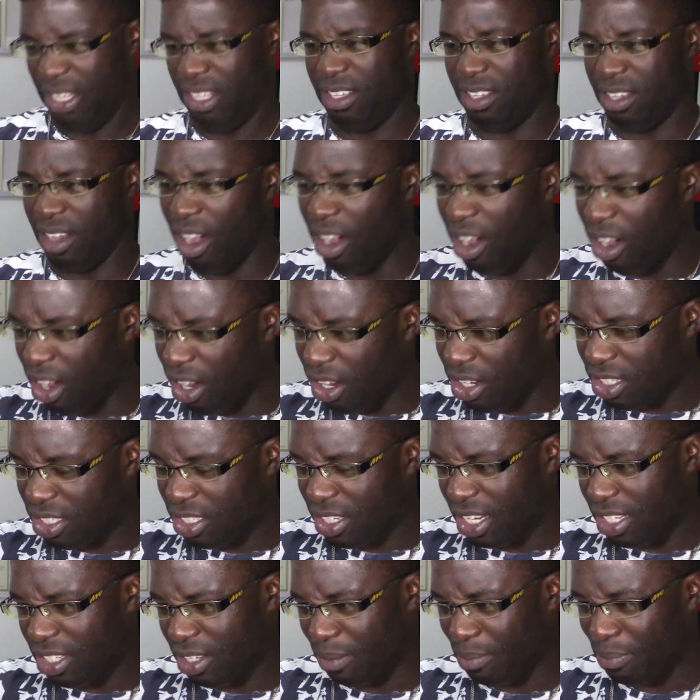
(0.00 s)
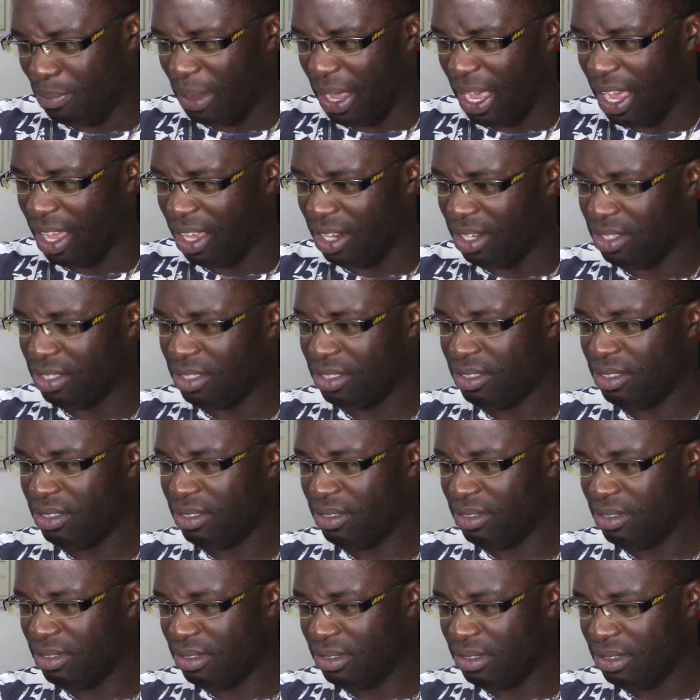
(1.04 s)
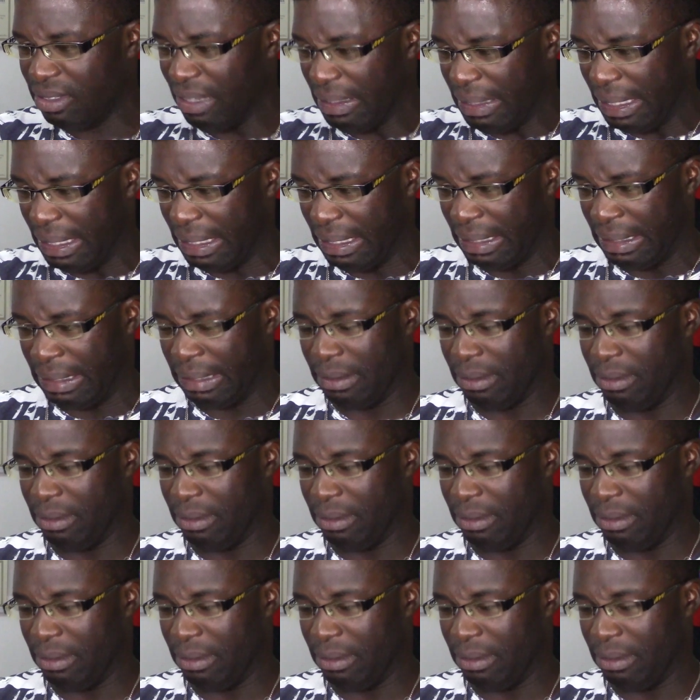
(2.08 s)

gosh, that's not bad. Ugh,